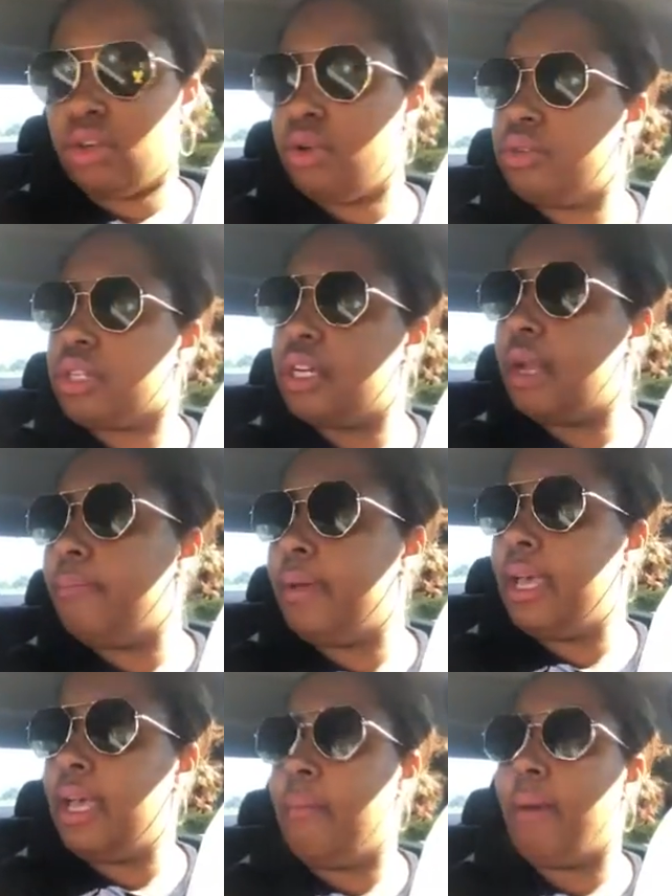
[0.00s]
who's going to
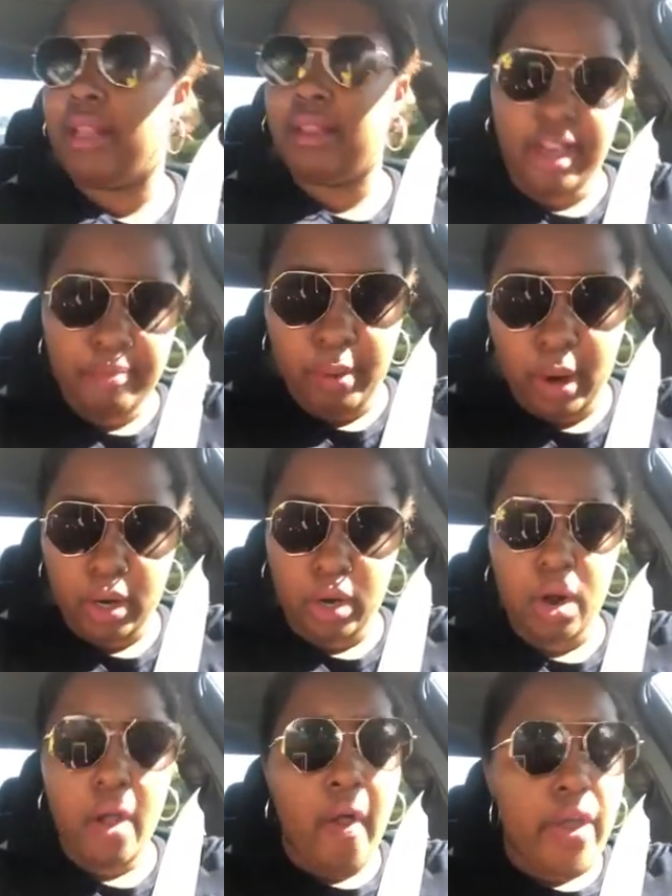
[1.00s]
be my life partner,
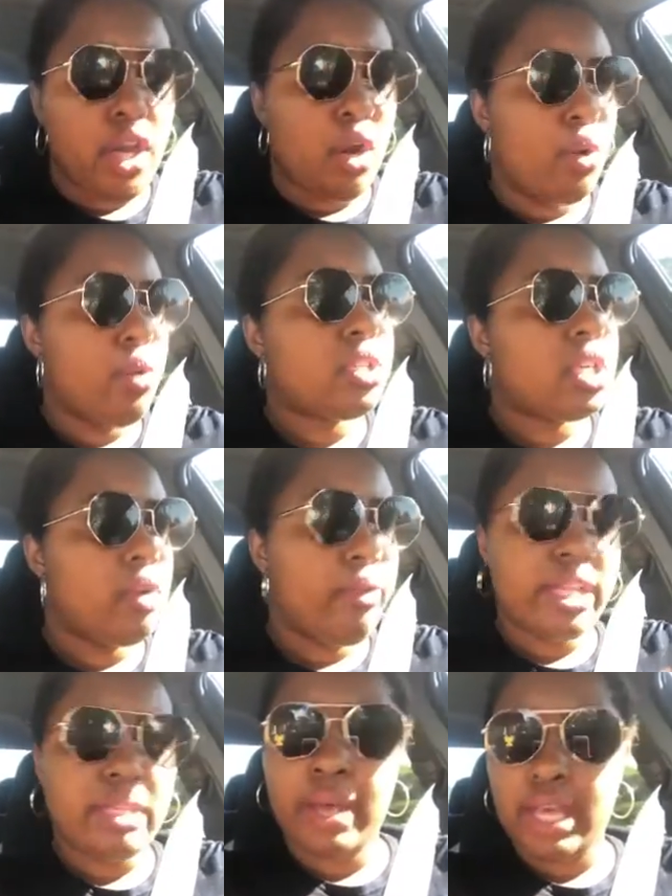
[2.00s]
who's going to
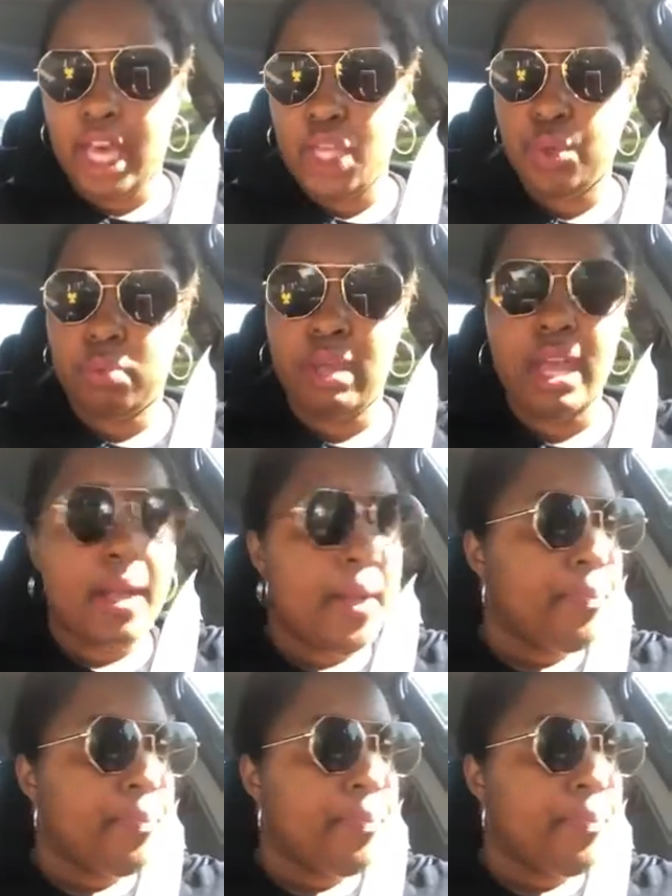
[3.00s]
raise my kids with me.